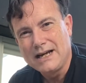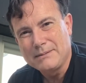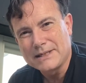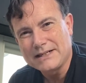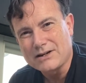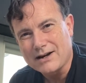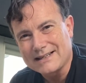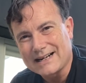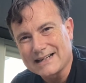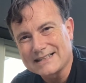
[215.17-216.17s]
But in
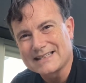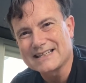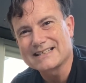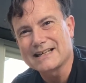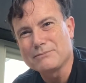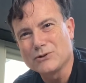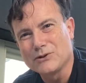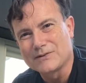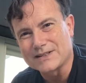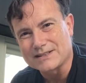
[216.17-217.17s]
1986, they
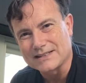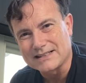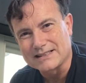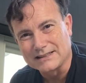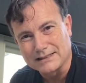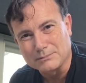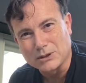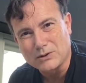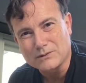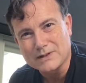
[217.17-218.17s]
moved it to this Lillet
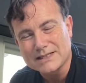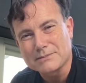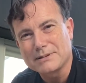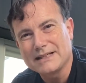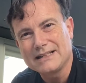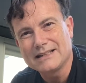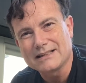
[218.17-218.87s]
Blanc recipe.